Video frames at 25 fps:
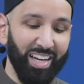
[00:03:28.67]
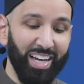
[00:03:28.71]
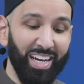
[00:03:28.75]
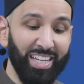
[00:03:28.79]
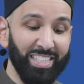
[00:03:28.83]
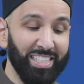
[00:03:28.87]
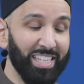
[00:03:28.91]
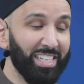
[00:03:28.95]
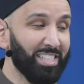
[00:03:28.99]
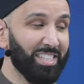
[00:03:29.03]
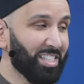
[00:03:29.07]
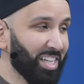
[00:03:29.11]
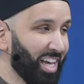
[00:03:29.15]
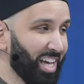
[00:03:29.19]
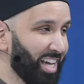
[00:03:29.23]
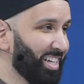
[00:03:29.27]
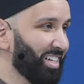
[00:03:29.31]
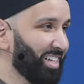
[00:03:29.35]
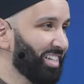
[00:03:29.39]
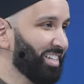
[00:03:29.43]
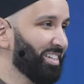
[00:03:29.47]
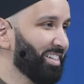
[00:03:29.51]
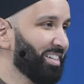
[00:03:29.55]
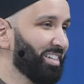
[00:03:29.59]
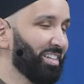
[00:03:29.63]
As I
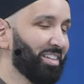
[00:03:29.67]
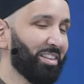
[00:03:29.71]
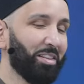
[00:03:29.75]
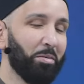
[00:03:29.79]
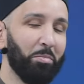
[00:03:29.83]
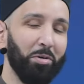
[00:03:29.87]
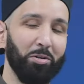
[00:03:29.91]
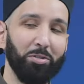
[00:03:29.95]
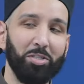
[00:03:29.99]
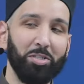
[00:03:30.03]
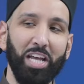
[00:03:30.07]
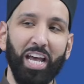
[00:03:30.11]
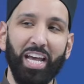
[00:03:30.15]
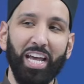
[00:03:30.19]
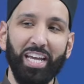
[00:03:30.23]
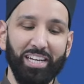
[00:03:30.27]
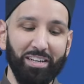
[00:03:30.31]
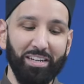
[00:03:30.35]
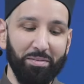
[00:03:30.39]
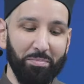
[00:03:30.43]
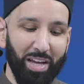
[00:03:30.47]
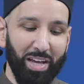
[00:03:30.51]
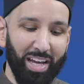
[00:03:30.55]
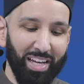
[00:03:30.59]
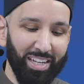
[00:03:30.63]
said, the most
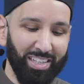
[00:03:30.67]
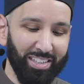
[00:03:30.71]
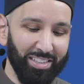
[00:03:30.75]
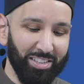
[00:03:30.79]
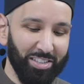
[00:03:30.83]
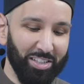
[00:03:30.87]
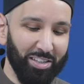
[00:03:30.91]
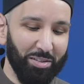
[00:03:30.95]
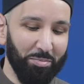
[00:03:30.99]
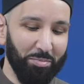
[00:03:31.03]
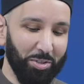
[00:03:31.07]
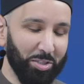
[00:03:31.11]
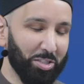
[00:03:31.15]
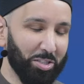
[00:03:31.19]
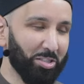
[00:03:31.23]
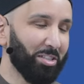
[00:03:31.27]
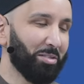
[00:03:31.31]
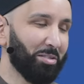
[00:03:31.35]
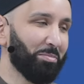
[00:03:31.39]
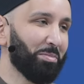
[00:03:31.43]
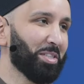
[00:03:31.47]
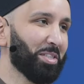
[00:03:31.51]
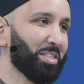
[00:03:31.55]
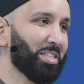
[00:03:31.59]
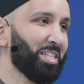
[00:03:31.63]
hated man to the
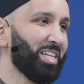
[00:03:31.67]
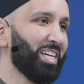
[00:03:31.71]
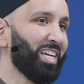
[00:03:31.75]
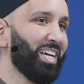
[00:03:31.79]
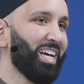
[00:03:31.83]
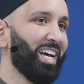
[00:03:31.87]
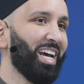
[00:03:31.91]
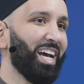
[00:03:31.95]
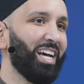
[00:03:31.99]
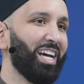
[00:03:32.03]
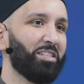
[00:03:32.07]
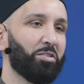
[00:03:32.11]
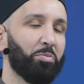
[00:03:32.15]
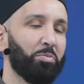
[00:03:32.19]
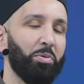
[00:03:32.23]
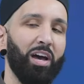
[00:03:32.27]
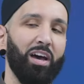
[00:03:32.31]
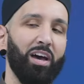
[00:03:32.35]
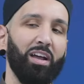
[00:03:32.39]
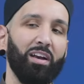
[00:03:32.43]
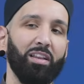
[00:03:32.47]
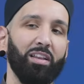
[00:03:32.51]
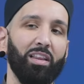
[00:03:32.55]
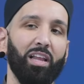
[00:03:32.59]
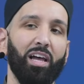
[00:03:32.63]
Muslims. And
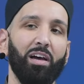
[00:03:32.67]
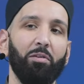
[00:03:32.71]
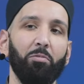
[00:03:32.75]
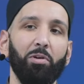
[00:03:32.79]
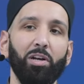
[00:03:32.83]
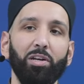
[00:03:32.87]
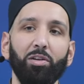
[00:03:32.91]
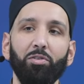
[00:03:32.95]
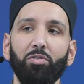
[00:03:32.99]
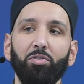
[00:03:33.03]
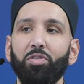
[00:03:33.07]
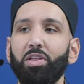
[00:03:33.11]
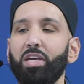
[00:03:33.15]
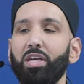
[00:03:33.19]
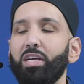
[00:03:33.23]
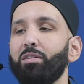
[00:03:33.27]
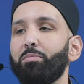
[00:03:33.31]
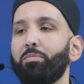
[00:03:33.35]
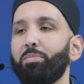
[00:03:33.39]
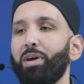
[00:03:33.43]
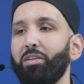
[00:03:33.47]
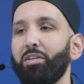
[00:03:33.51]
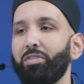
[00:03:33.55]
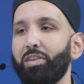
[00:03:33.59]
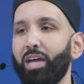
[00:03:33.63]
subhanAllah, when you think
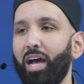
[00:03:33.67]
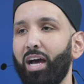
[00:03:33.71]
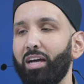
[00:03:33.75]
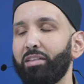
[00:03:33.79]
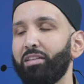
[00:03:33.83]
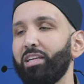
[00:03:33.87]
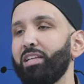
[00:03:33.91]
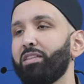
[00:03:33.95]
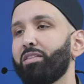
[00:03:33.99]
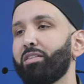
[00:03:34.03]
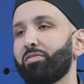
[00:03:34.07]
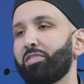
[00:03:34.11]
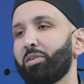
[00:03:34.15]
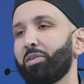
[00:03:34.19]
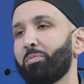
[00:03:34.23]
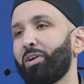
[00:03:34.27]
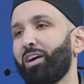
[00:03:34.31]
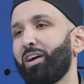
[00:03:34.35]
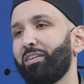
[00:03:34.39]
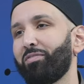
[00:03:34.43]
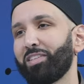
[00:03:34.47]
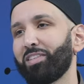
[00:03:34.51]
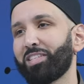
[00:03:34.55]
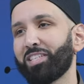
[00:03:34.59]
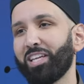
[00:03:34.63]
about the hadith of the
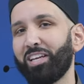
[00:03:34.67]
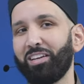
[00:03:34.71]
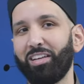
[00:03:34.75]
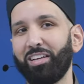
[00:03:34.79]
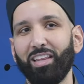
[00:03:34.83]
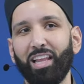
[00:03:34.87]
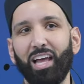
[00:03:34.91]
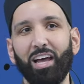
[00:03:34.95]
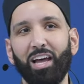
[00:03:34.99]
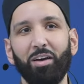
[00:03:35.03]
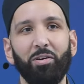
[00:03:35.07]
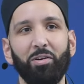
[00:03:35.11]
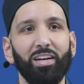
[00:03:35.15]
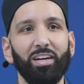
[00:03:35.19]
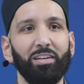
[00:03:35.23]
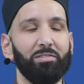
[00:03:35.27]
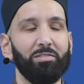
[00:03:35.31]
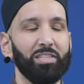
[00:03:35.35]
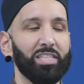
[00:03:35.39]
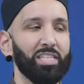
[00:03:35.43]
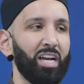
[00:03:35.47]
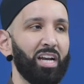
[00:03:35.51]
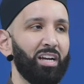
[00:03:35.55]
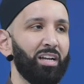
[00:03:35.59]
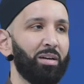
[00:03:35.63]
Prophet sallallahu alaihi
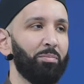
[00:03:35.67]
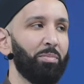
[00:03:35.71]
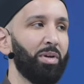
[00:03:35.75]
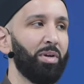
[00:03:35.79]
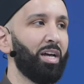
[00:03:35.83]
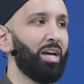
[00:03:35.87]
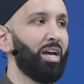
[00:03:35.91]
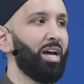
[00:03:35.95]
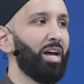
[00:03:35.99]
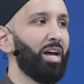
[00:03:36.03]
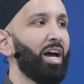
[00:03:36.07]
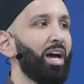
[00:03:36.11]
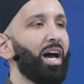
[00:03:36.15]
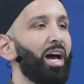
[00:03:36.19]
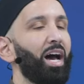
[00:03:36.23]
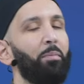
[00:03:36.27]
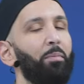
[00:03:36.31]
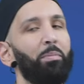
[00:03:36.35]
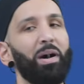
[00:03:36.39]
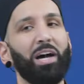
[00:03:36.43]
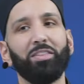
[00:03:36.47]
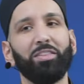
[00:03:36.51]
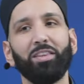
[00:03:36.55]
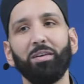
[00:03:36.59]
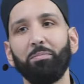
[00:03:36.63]
wasallam
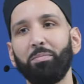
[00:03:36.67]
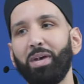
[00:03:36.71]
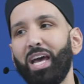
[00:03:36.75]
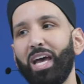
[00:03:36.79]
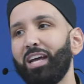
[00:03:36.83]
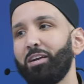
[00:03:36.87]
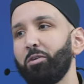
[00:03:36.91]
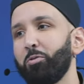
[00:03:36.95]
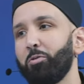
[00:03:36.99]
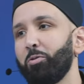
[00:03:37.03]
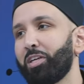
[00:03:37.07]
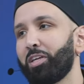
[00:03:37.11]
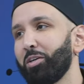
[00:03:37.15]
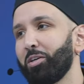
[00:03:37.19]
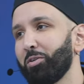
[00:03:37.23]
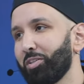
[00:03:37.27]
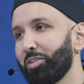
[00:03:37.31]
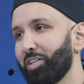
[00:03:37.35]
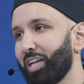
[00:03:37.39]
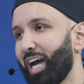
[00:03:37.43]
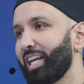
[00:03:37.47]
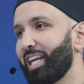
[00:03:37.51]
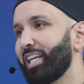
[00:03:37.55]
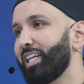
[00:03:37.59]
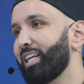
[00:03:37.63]
about the man who killed
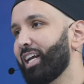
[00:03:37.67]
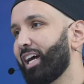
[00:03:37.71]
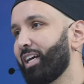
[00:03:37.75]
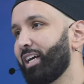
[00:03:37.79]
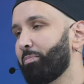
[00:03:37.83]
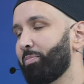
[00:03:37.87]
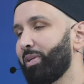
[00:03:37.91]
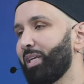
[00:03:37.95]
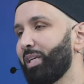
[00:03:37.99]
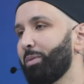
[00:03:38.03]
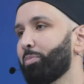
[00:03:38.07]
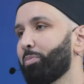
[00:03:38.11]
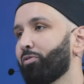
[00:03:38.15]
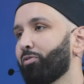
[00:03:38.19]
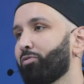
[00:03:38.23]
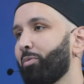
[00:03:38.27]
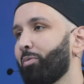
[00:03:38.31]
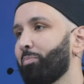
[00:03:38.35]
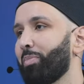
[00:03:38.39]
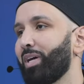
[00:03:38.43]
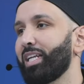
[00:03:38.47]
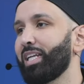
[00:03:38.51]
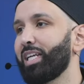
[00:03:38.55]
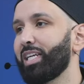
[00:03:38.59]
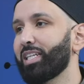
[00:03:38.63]
99 people
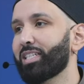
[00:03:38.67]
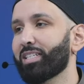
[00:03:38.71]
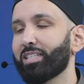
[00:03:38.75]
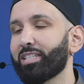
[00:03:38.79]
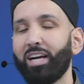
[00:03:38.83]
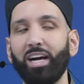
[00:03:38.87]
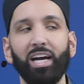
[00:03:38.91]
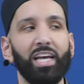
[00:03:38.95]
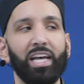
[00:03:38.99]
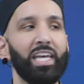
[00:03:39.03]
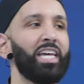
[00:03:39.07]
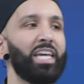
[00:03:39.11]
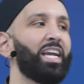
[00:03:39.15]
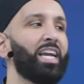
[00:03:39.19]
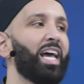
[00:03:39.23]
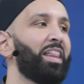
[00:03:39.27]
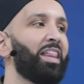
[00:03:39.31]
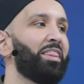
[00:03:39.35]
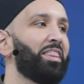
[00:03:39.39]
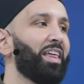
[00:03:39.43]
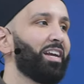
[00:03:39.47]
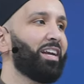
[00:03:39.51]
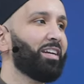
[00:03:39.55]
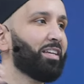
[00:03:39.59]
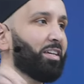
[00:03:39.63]
from Bani Israel
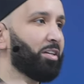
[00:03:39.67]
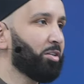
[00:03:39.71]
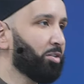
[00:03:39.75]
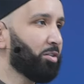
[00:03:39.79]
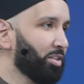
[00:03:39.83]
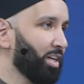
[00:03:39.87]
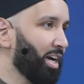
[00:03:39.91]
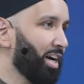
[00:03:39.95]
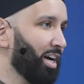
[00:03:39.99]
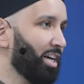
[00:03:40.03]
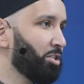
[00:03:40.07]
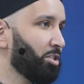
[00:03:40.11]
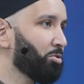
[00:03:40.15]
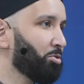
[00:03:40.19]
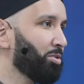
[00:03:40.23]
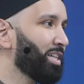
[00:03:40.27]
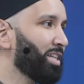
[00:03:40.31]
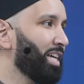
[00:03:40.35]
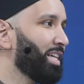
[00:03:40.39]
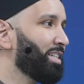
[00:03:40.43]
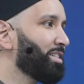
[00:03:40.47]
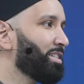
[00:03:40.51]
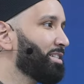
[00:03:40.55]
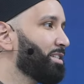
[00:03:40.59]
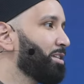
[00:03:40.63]
and then killed 100
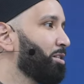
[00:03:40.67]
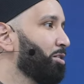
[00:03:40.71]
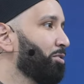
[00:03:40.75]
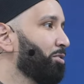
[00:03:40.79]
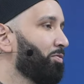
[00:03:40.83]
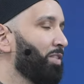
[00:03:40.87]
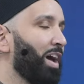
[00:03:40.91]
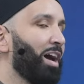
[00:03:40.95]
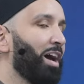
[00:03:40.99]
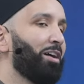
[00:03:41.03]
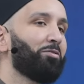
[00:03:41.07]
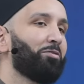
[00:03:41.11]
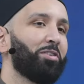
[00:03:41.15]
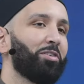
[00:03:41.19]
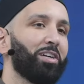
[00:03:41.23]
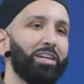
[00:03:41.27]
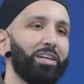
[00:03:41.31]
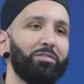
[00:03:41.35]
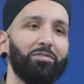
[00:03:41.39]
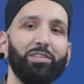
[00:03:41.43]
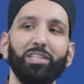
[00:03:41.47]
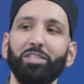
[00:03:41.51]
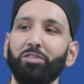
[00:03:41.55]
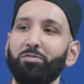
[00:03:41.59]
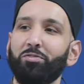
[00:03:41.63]
and still found
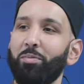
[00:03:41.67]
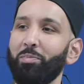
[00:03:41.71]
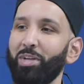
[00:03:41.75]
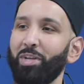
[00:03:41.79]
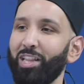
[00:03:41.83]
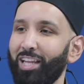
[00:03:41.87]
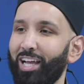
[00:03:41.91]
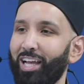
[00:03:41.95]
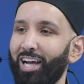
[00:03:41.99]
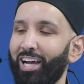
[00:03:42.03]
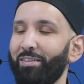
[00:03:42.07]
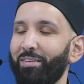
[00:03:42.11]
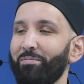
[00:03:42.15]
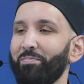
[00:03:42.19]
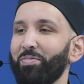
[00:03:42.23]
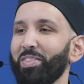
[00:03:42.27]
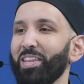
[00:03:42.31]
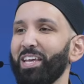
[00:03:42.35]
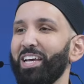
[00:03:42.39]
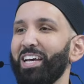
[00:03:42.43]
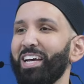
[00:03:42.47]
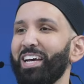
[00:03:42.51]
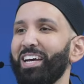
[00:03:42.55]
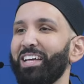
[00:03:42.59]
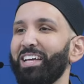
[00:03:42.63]
forgiveness from Allah,
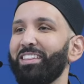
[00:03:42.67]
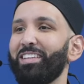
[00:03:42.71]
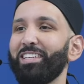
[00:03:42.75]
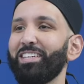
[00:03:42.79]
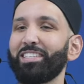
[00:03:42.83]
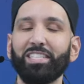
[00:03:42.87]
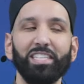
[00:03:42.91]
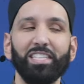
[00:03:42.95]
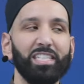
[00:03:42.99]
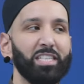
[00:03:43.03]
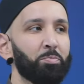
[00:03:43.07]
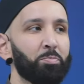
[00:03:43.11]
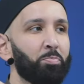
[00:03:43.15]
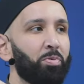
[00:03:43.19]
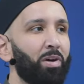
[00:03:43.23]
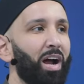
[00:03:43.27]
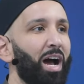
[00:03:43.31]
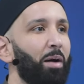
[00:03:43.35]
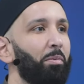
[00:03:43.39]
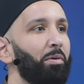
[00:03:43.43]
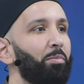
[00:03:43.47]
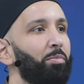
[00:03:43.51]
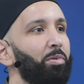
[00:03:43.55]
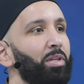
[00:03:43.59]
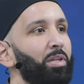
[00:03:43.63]
this is
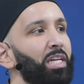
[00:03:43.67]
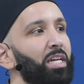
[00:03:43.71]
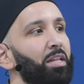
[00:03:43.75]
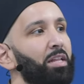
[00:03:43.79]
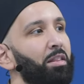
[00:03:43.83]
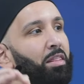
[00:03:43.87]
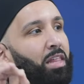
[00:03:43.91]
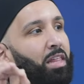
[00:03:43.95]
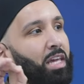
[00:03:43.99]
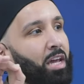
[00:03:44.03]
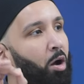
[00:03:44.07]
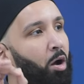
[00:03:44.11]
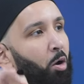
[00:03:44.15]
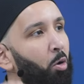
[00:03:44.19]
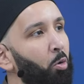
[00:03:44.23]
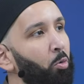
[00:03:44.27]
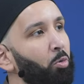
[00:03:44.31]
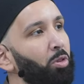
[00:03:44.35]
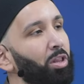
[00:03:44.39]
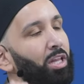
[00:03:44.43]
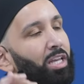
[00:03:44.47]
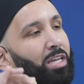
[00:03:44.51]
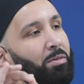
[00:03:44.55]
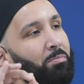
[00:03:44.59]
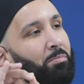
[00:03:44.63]
probably the
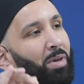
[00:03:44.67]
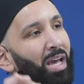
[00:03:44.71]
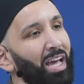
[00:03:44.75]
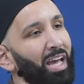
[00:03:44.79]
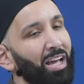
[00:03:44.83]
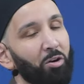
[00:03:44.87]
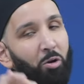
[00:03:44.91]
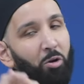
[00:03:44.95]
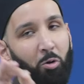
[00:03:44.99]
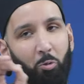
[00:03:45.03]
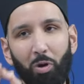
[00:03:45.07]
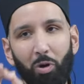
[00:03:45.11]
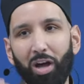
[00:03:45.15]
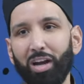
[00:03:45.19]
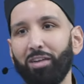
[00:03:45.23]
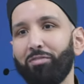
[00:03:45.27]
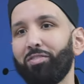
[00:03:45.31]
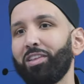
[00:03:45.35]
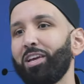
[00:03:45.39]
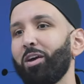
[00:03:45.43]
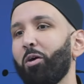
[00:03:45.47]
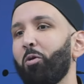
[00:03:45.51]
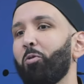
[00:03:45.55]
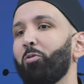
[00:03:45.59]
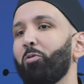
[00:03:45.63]
only man, or one of
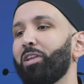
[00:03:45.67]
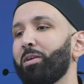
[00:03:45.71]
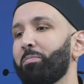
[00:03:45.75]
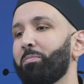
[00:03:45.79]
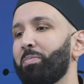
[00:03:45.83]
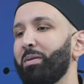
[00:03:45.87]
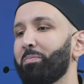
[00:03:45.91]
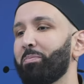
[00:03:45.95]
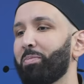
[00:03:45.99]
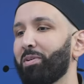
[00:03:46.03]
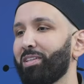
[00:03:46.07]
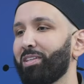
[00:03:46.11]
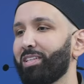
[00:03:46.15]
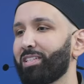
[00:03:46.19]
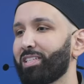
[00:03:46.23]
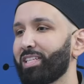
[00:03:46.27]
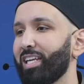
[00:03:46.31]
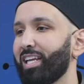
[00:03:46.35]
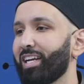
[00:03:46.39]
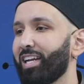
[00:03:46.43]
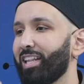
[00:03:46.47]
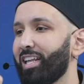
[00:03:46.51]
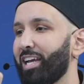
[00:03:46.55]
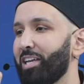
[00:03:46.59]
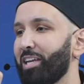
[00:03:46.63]
the only people in the
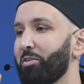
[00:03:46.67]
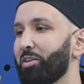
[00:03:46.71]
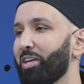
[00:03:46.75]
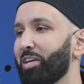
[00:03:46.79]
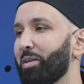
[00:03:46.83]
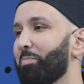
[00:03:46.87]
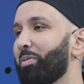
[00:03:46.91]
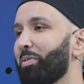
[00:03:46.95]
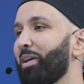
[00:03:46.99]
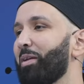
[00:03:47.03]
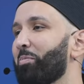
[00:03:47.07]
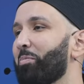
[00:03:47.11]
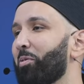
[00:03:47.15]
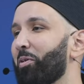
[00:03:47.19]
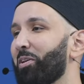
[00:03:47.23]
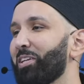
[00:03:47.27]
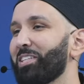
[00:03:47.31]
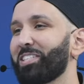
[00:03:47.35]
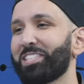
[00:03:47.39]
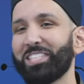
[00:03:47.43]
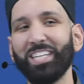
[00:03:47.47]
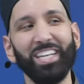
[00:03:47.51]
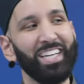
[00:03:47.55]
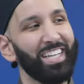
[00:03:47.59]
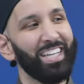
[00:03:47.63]
seerah that you can pinpoint
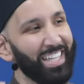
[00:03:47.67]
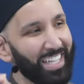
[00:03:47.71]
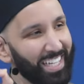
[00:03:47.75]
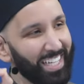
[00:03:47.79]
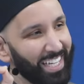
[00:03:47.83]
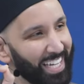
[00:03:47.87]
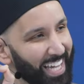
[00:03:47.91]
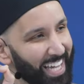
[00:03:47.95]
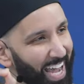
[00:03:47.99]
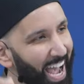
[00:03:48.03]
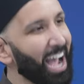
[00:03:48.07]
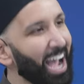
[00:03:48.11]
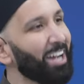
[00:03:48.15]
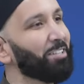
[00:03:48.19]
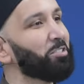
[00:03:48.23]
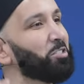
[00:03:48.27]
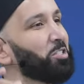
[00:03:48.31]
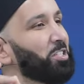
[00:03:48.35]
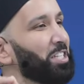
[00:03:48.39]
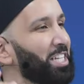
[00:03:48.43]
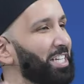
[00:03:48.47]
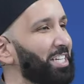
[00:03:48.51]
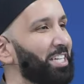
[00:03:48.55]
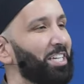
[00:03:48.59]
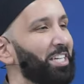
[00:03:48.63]
and say he
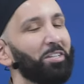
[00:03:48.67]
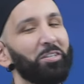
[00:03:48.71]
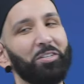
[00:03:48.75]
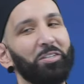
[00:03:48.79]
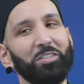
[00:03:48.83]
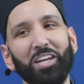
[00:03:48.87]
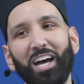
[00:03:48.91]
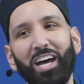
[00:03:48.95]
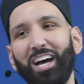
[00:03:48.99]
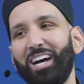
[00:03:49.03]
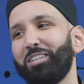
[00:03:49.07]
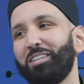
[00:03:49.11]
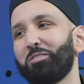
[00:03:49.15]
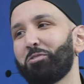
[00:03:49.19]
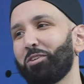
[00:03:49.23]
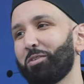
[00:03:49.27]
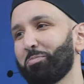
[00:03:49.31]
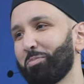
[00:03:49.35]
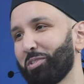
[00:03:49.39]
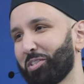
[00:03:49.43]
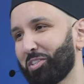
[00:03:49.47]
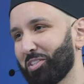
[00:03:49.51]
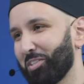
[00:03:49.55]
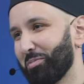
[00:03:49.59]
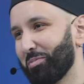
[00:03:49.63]
actually killed 100
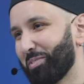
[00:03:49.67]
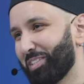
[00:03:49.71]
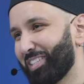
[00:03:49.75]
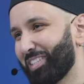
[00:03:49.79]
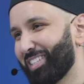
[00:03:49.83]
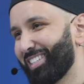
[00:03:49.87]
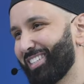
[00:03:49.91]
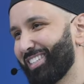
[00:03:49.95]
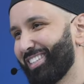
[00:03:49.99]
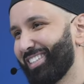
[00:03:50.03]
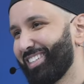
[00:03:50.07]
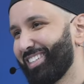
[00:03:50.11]
Muslims.